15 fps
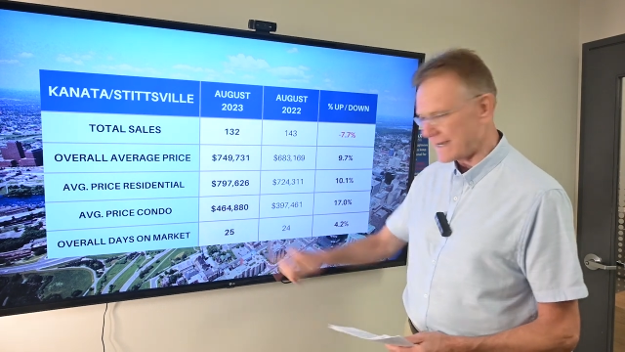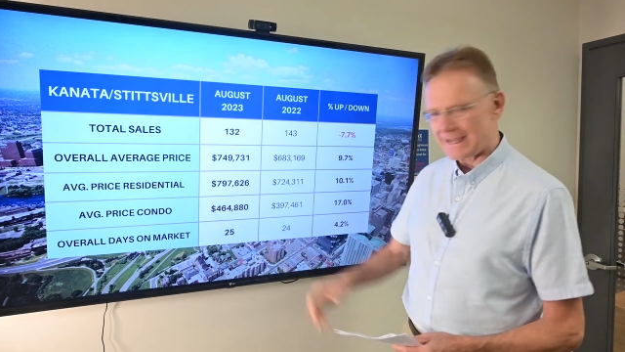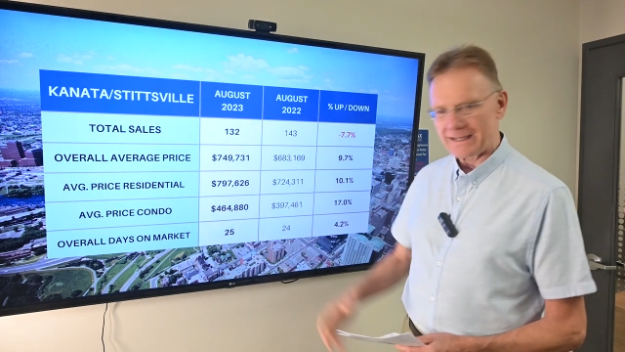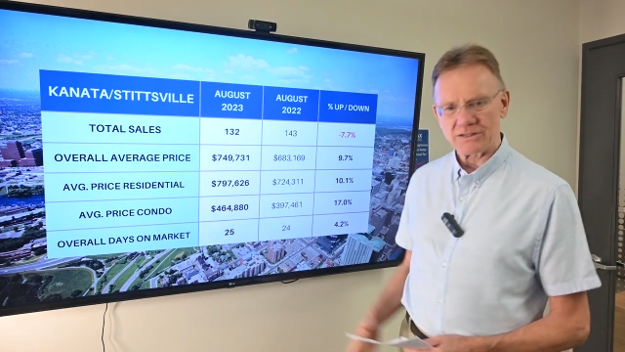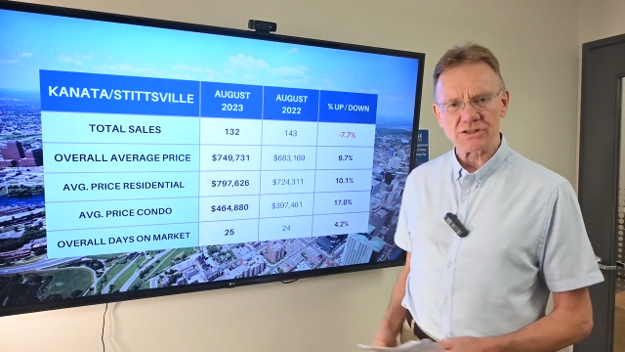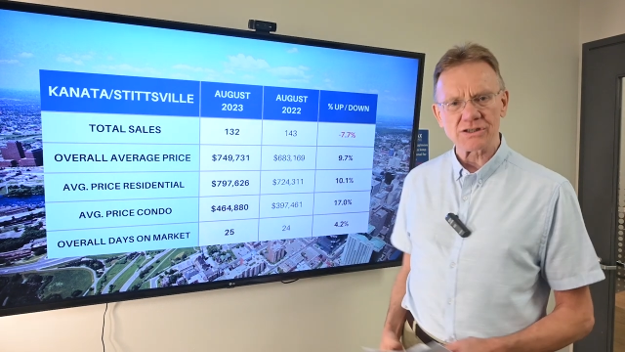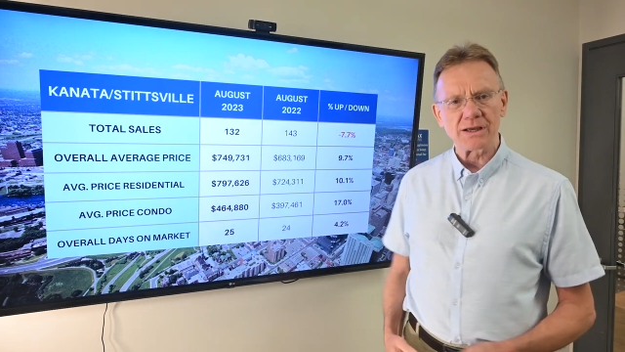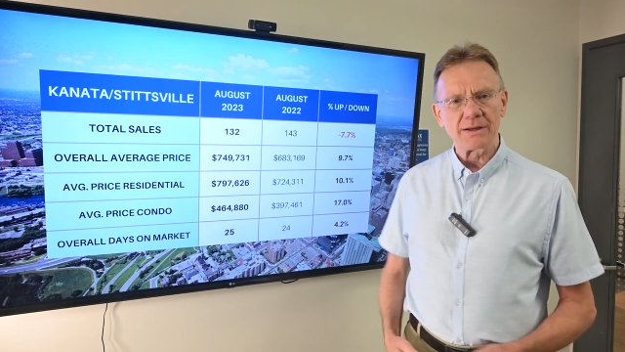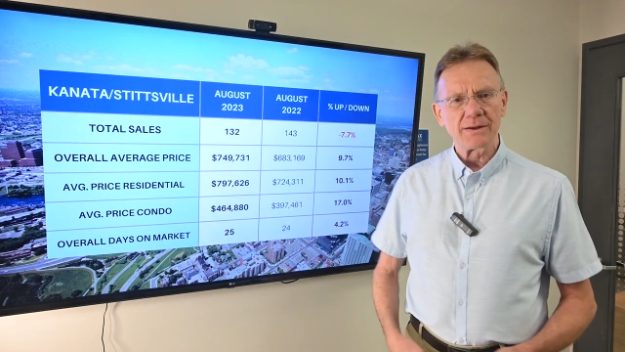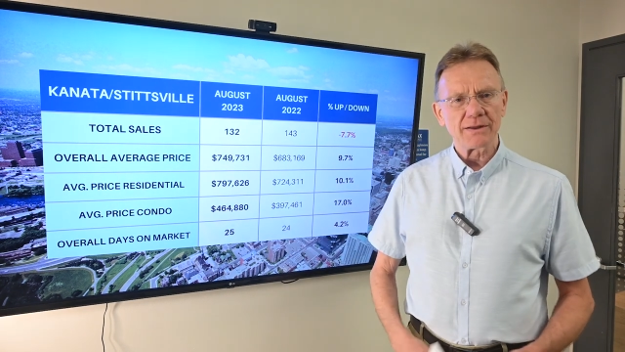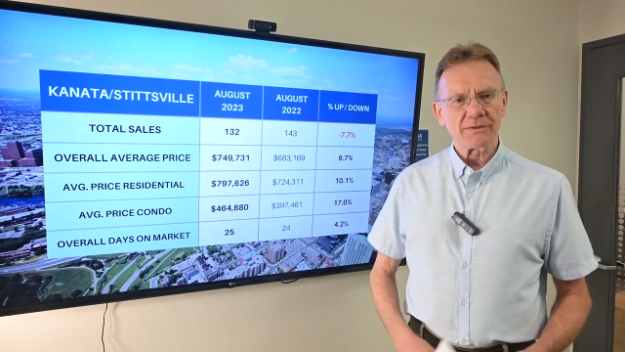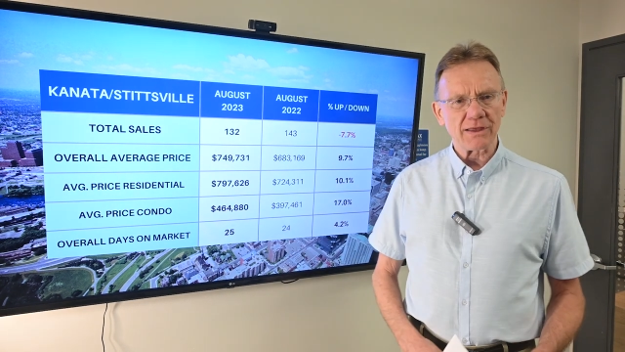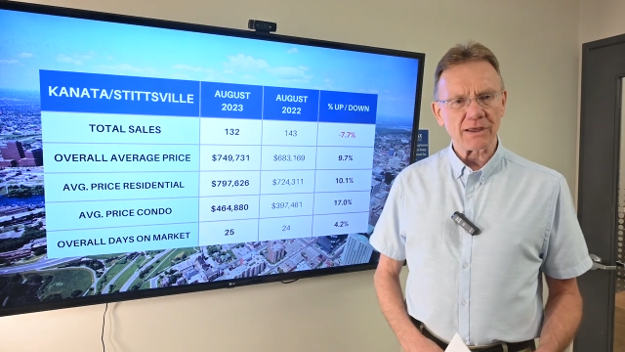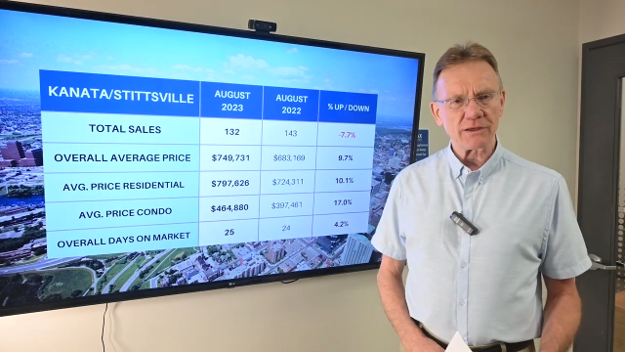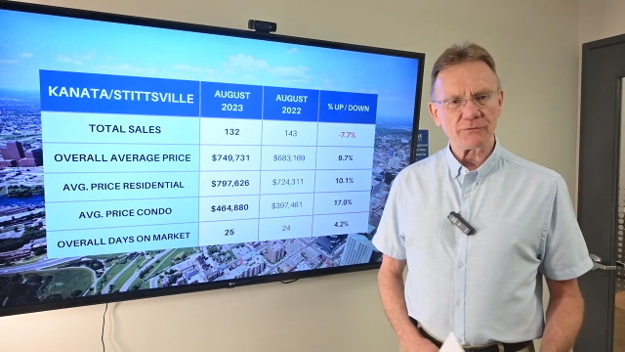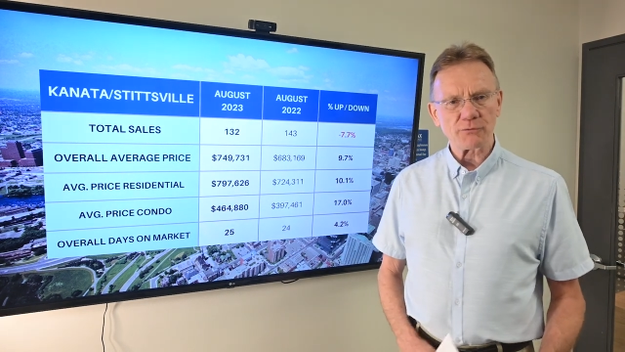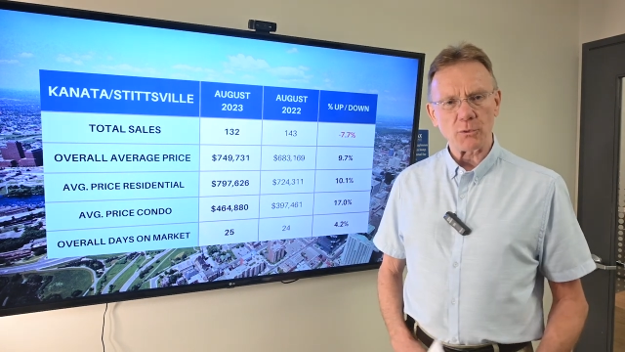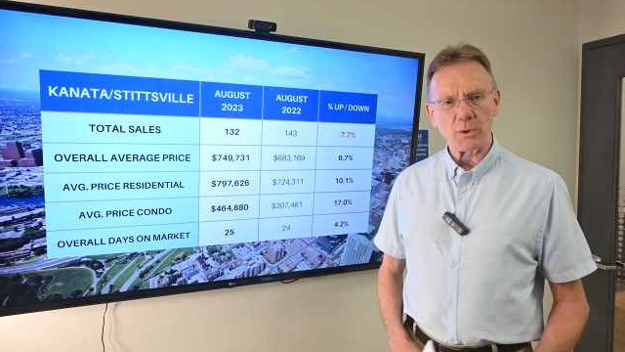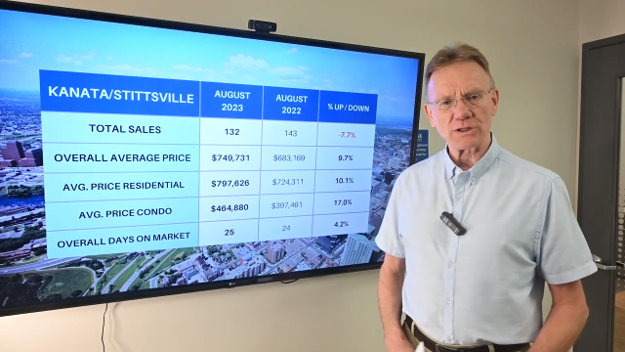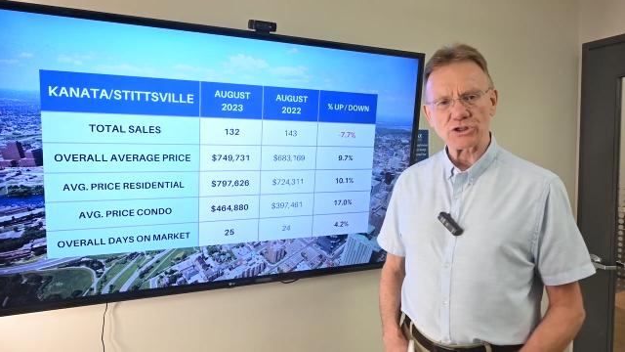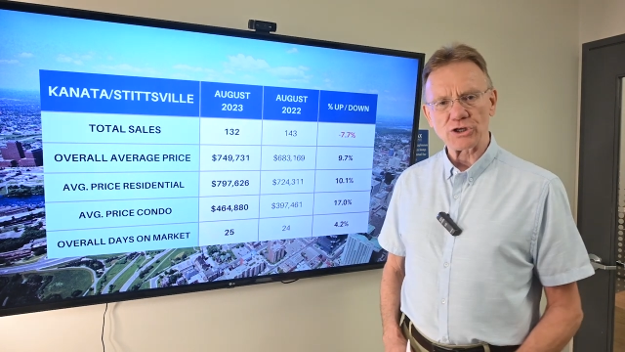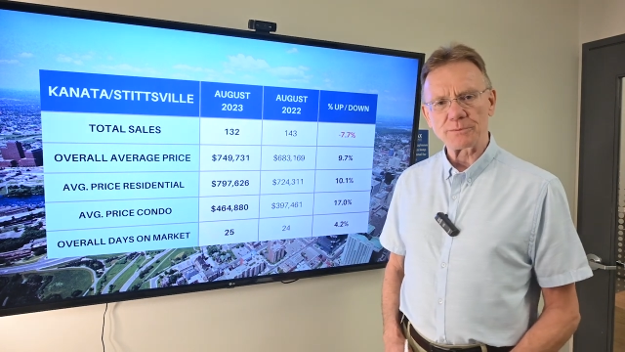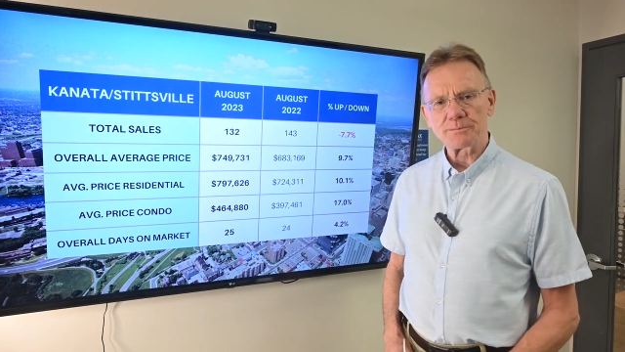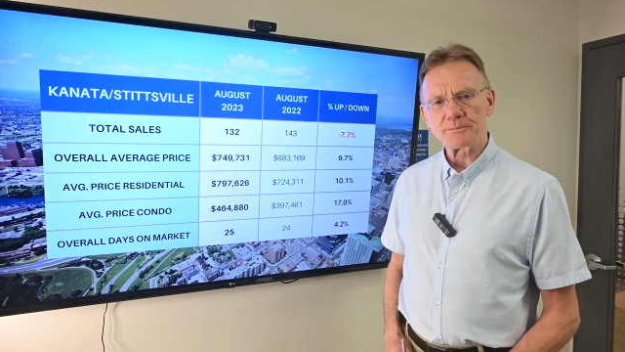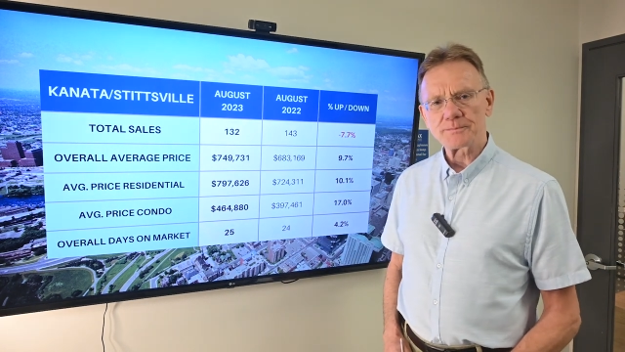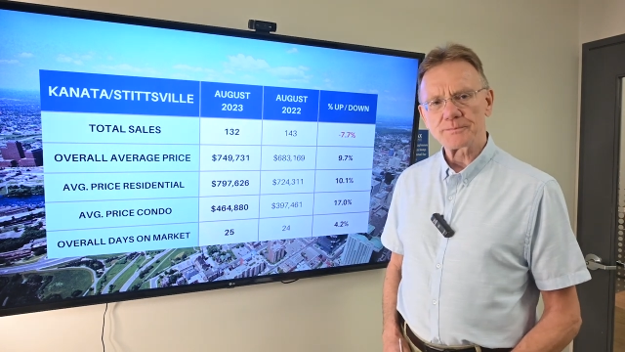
days. Thank you for watching.